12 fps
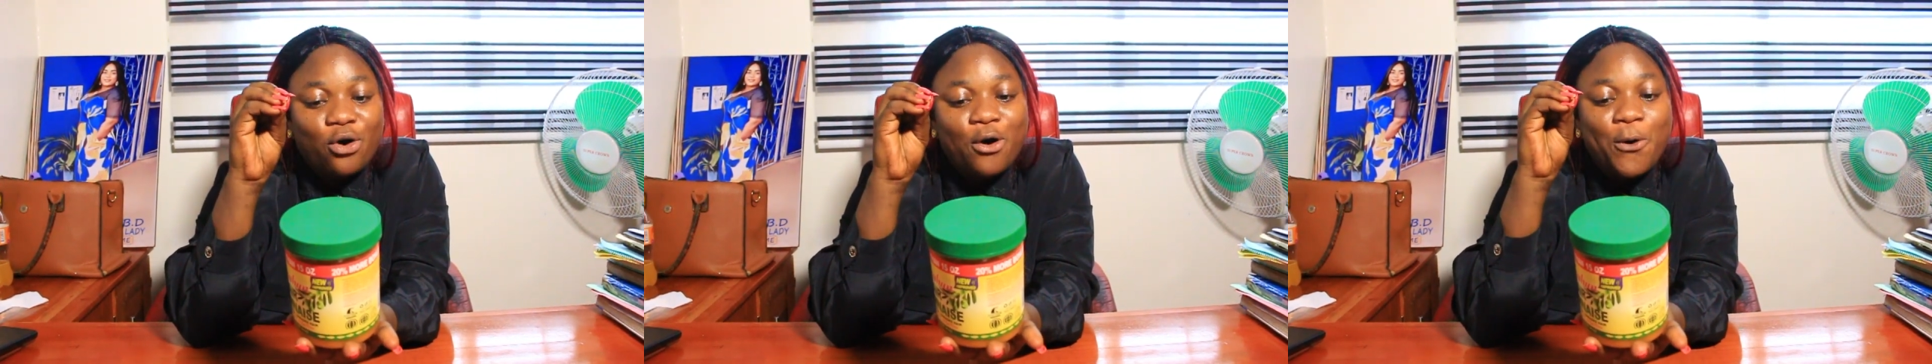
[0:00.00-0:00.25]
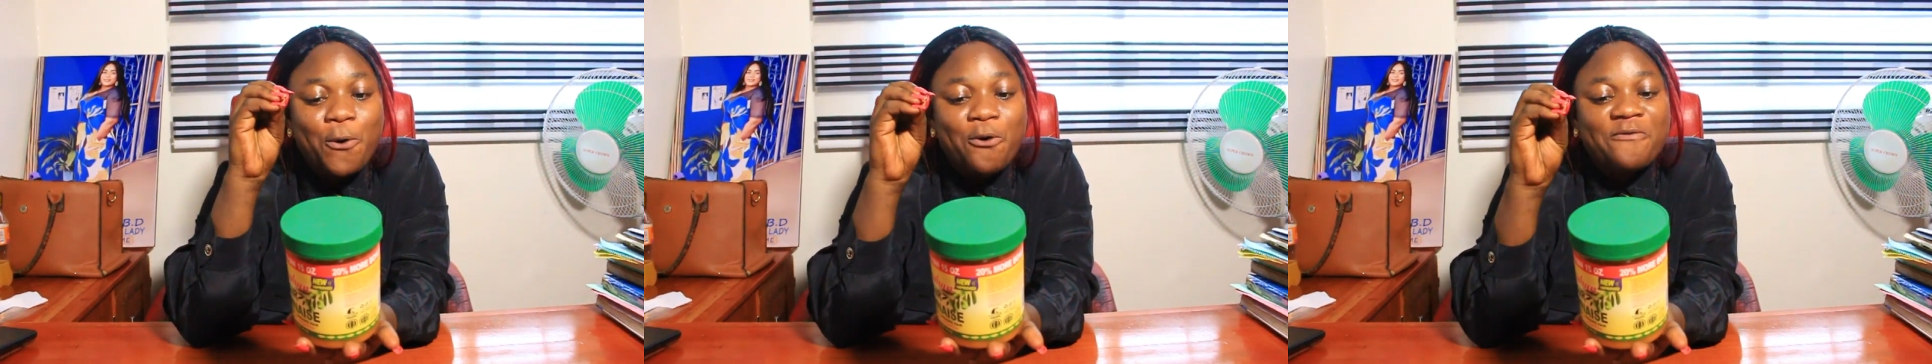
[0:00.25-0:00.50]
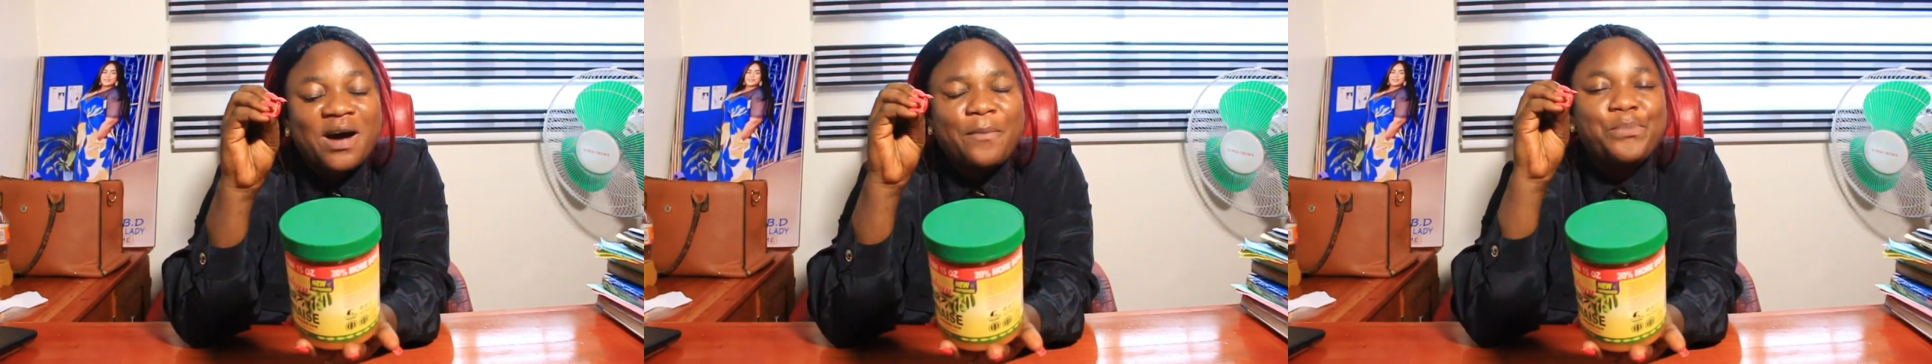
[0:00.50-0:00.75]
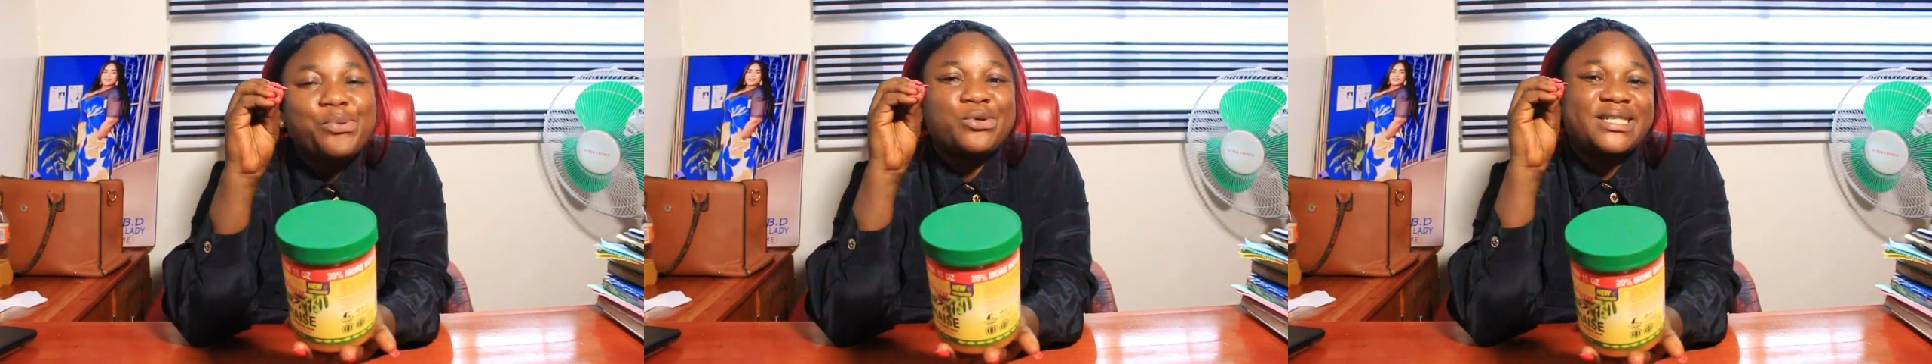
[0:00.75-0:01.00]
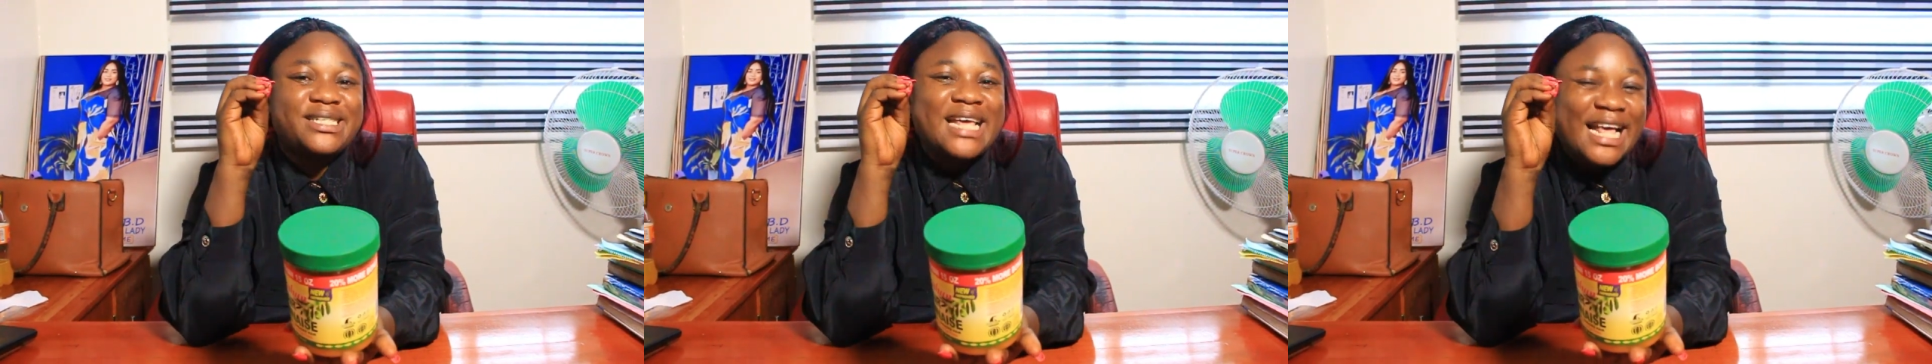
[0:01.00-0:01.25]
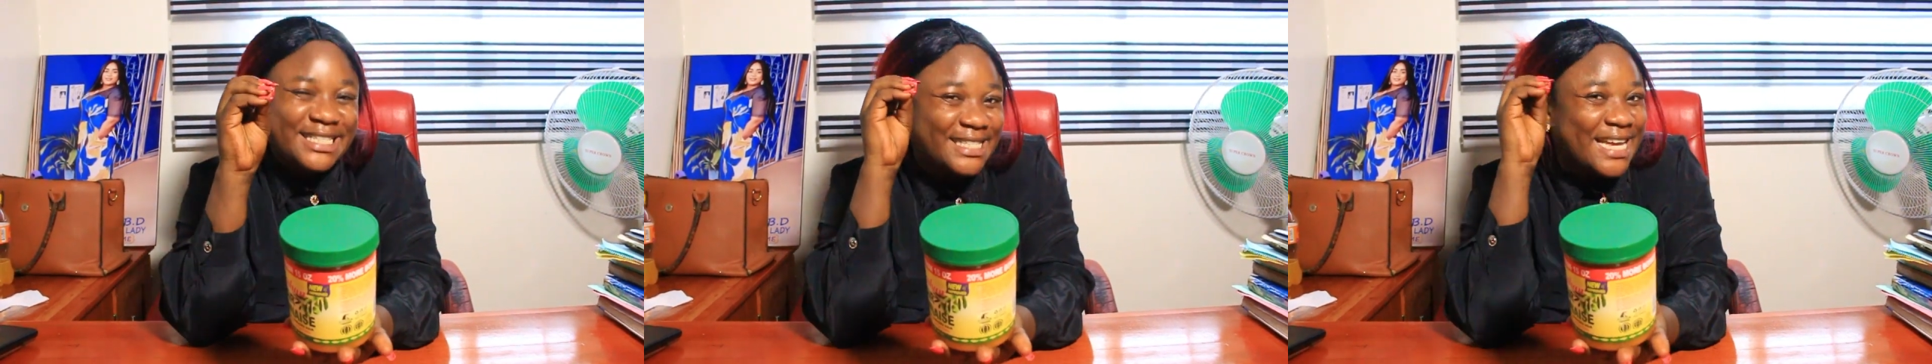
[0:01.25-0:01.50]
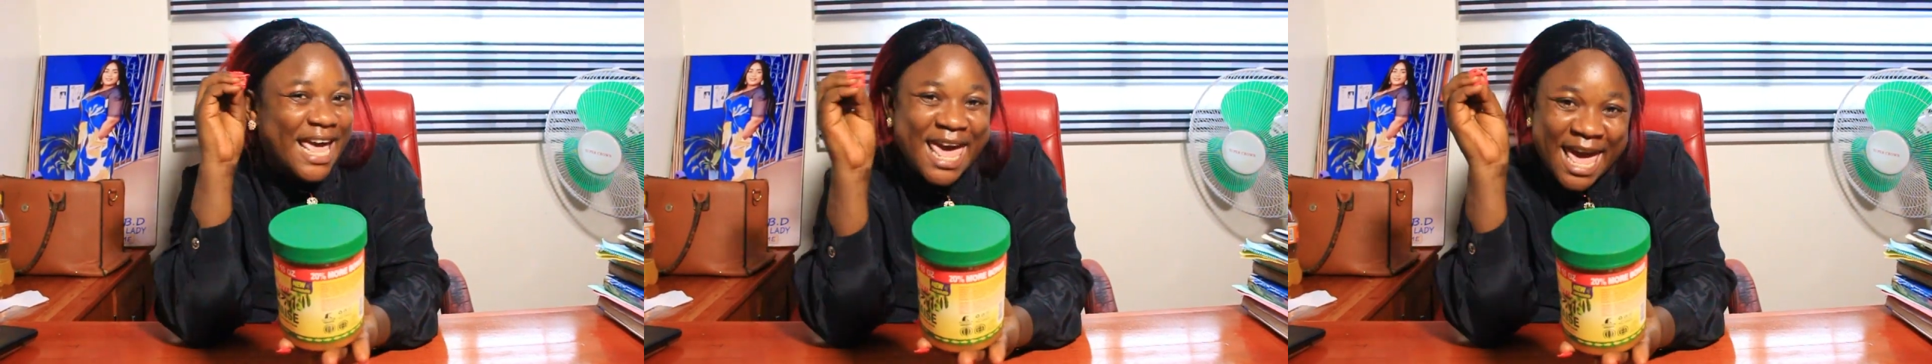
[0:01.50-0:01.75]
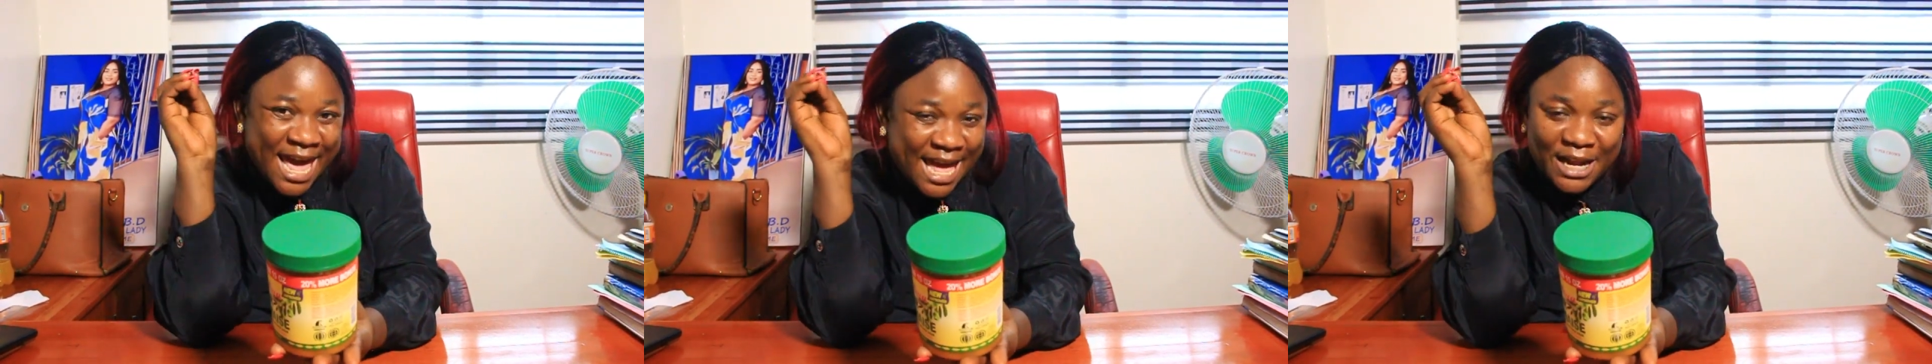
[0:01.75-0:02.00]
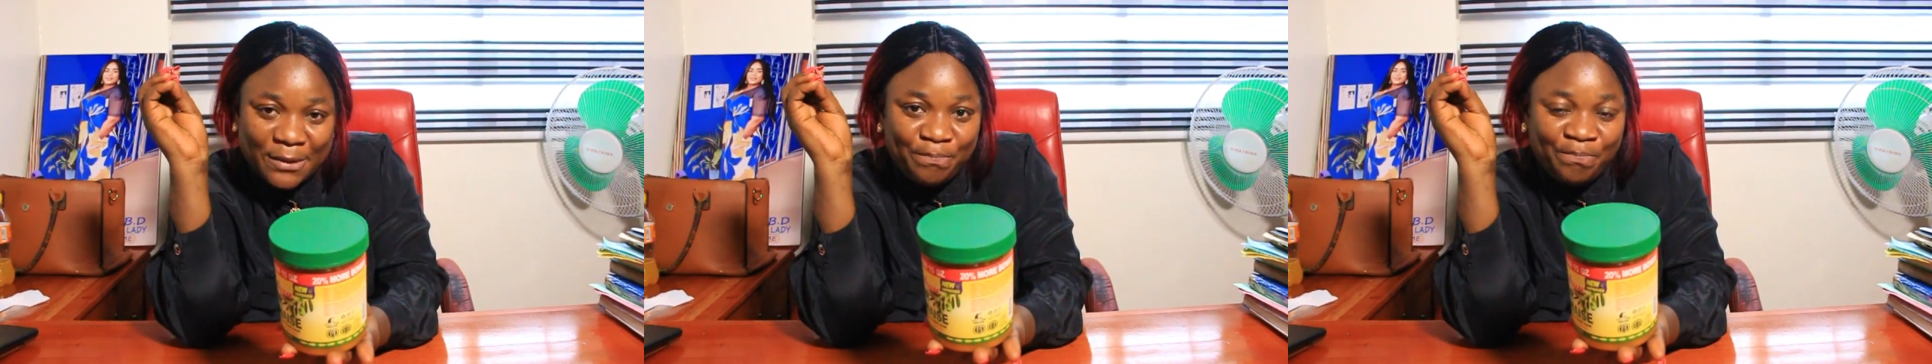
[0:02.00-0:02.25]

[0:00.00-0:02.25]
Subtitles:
or over processed hair.